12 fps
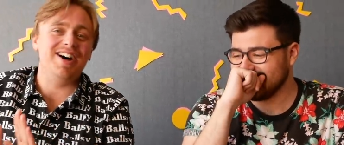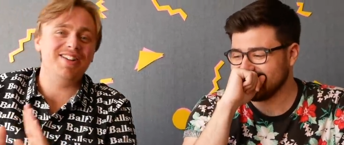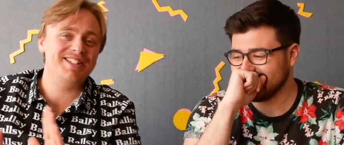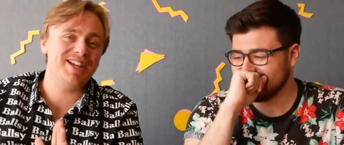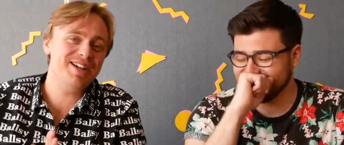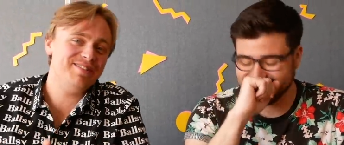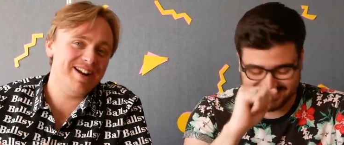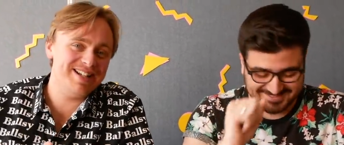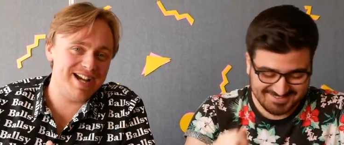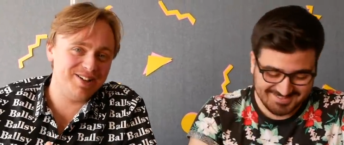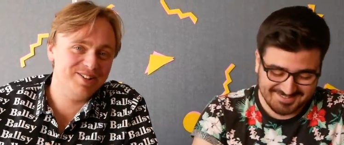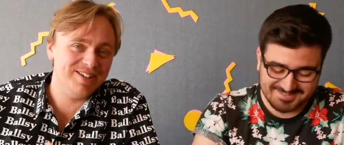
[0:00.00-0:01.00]
Speaker 1: I'll tell you right
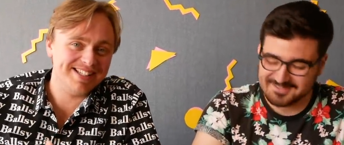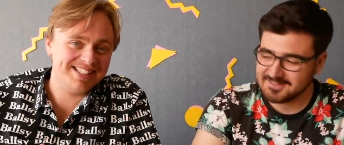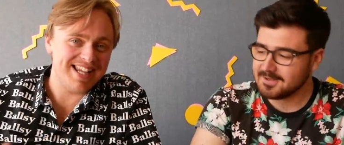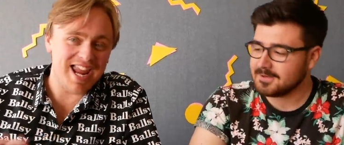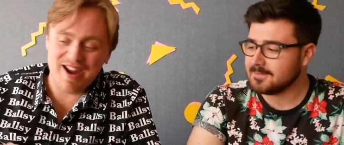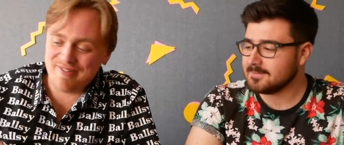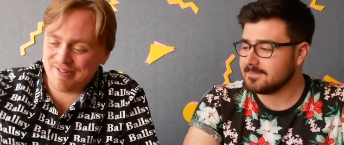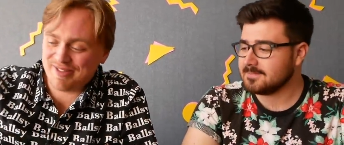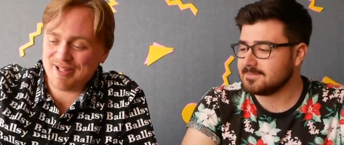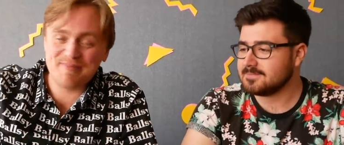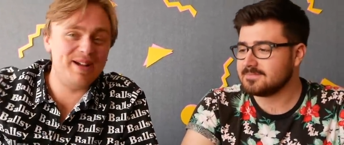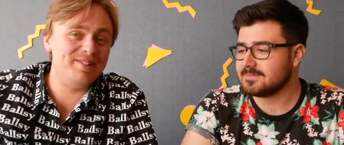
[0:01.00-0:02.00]
now, Chris,
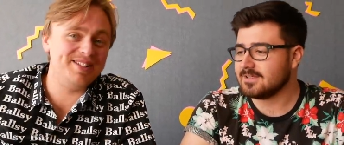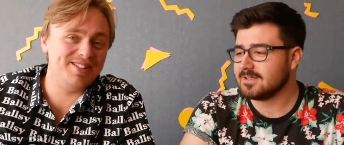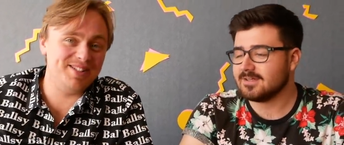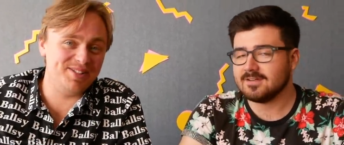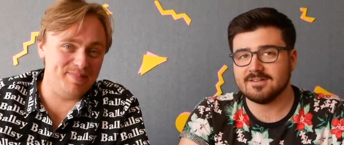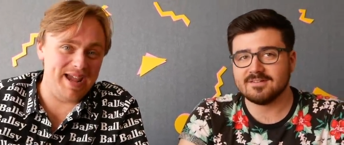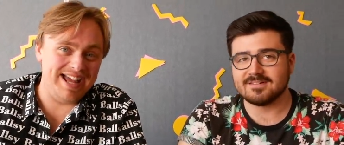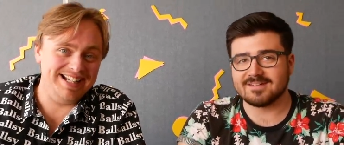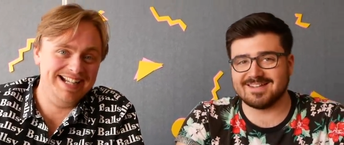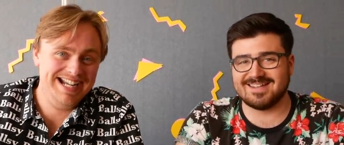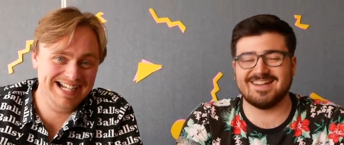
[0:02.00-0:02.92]
everything about this is bad.